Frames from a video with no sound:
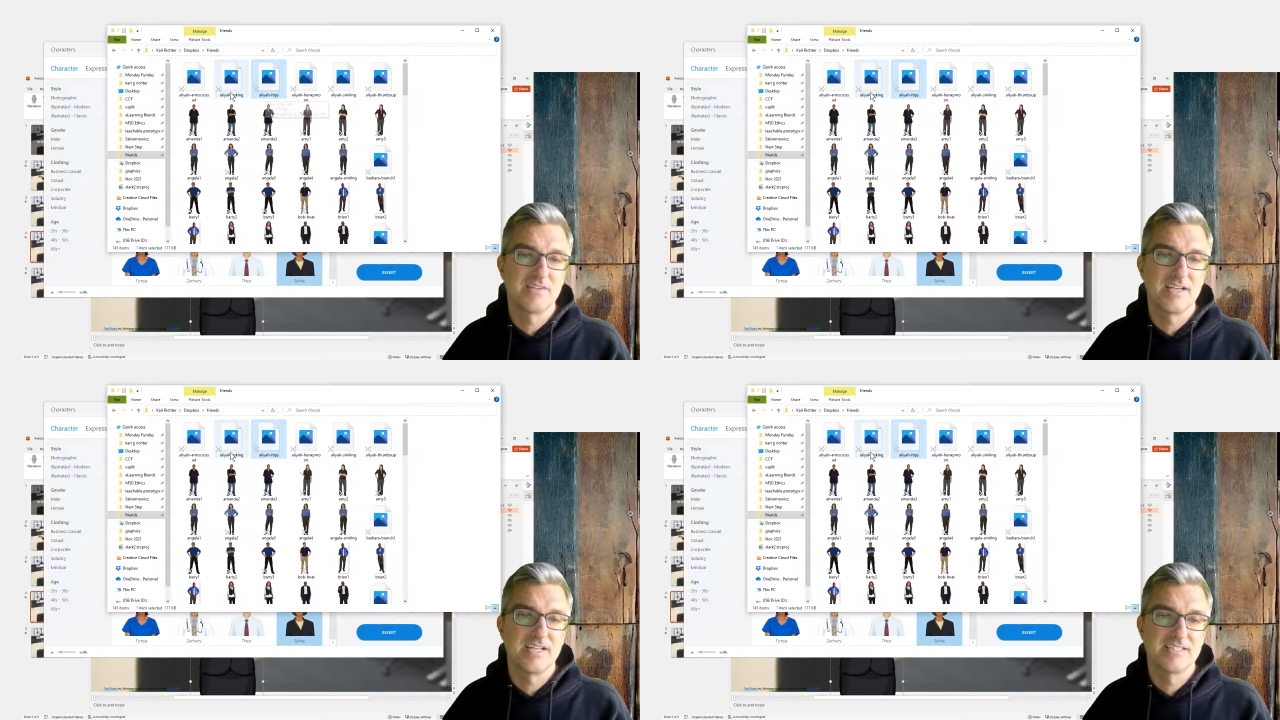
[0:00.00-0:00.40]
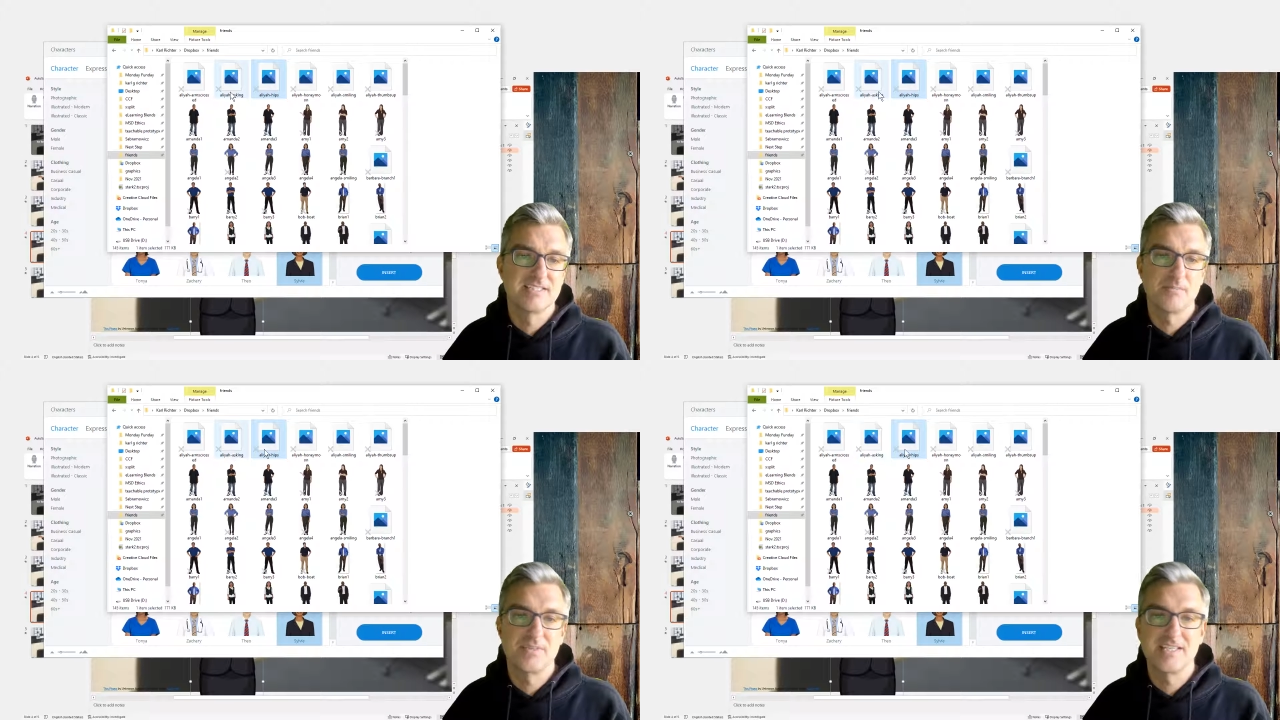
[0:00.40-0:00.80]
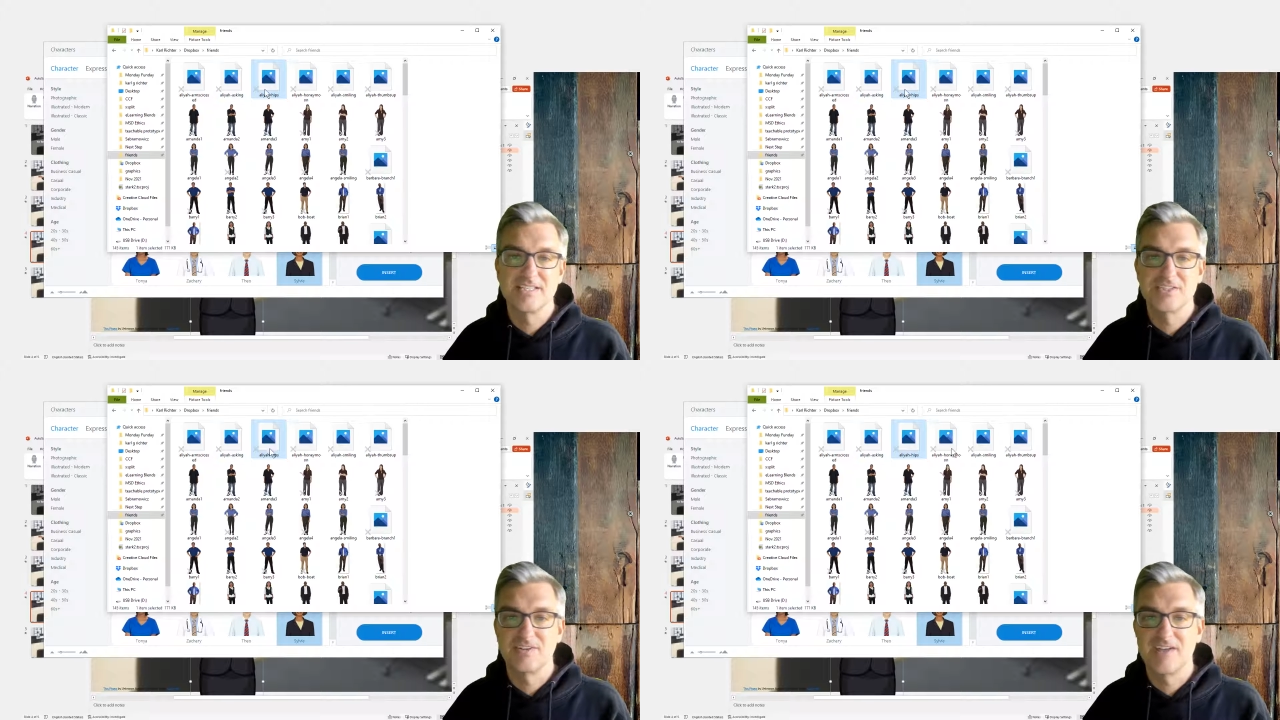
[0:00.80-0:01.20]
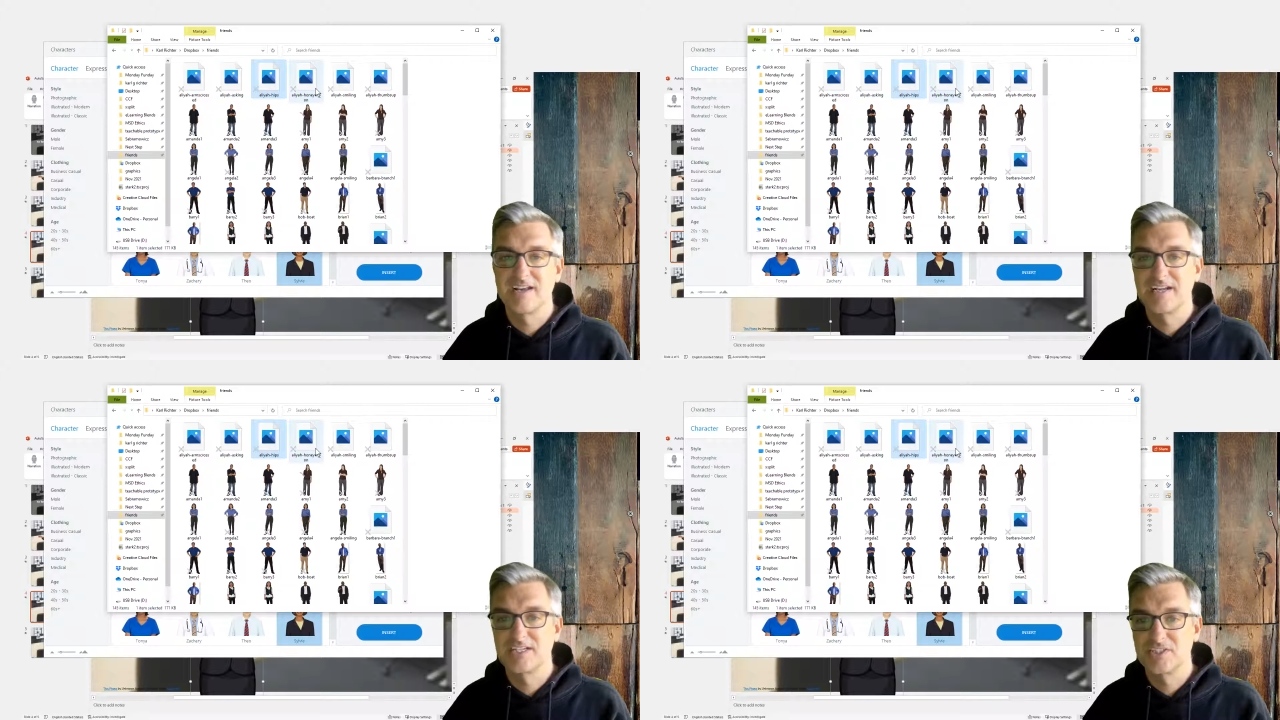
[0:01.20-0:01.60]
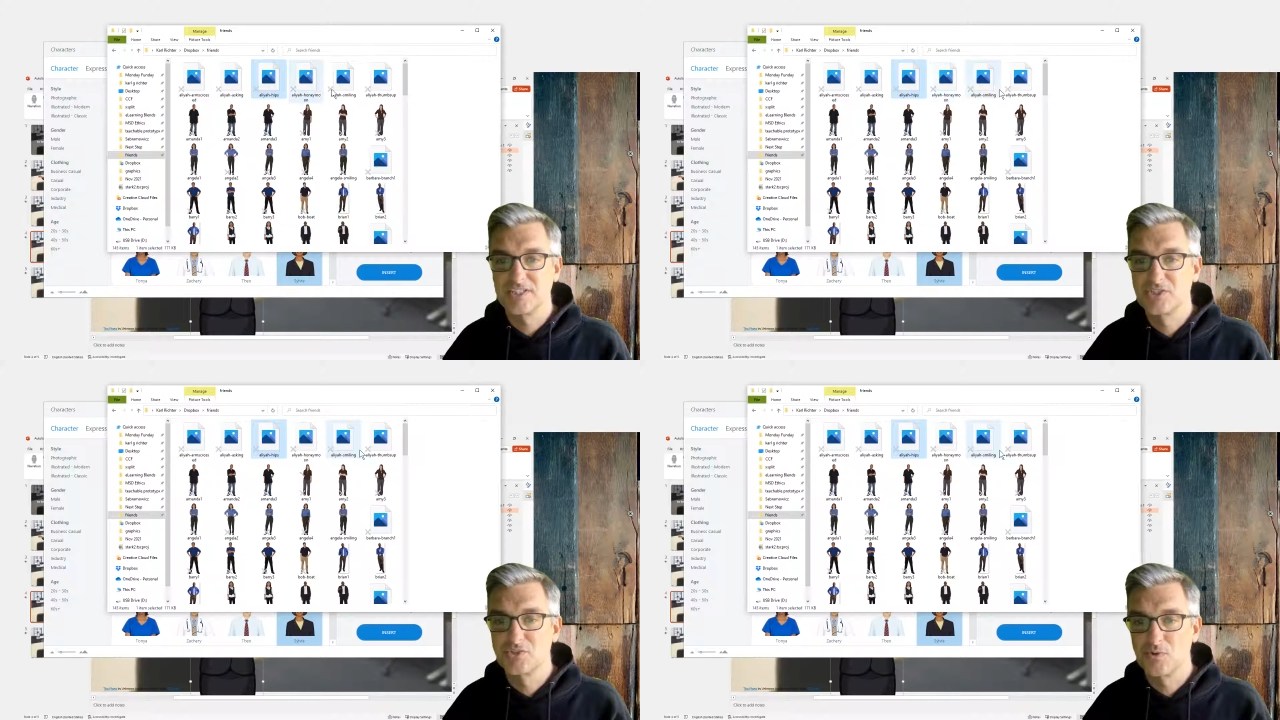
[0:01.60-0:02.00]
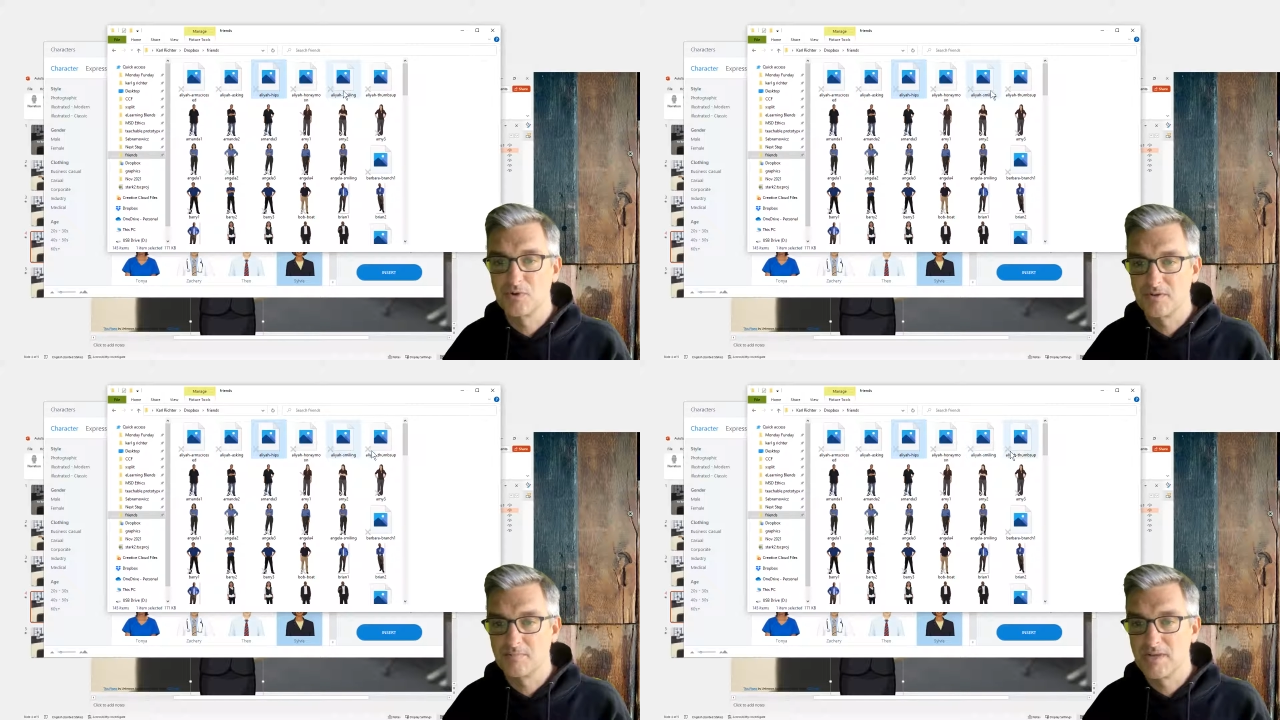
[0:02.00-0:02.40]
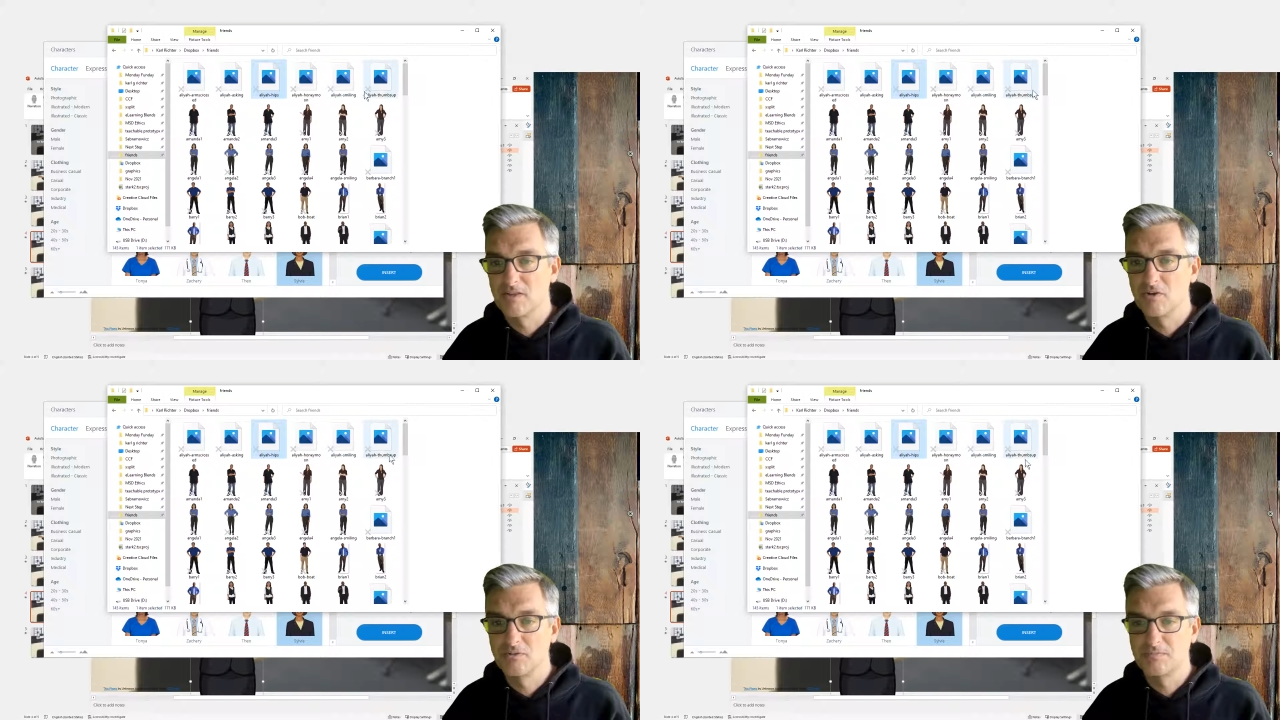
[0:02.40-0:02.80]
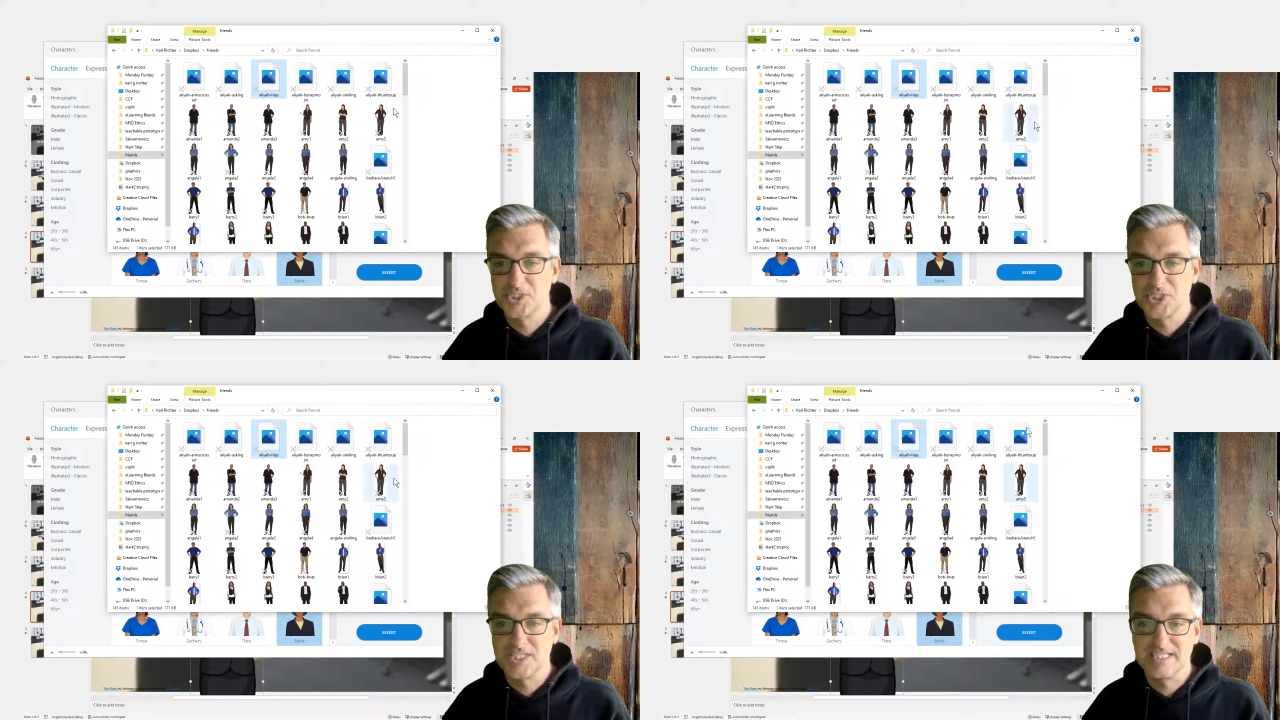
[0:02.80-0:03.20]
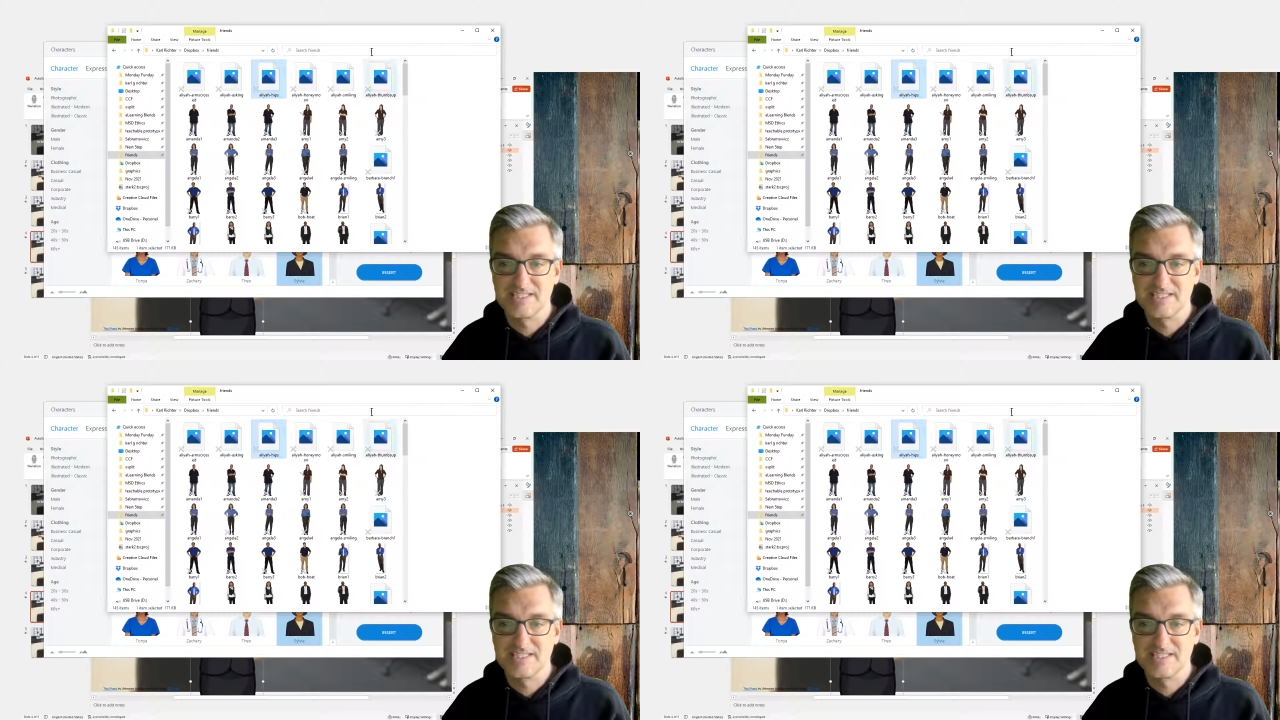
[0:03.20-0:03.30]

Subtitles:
and some of these are not actually stored on my local machine,